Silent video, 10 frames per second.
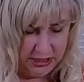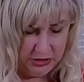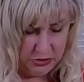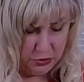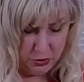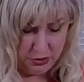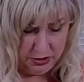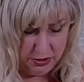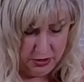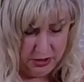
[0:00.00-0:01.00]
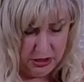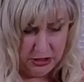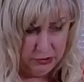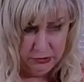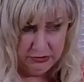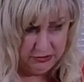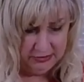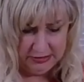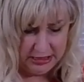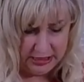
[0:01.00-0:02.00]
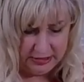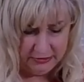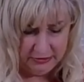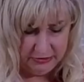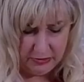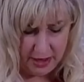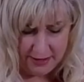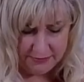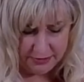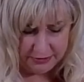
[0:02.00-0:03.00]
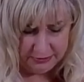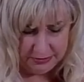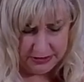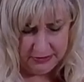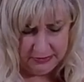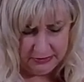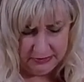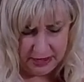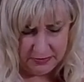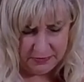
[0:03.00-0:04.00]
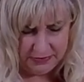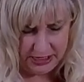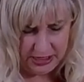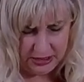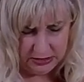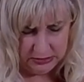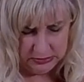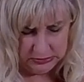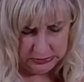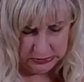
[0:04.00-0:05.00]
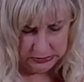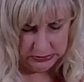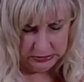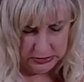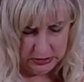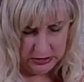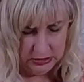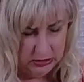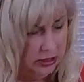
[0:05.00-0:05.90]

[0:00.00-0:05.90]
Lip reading: northern coastal cities to ever experience this type of heat. A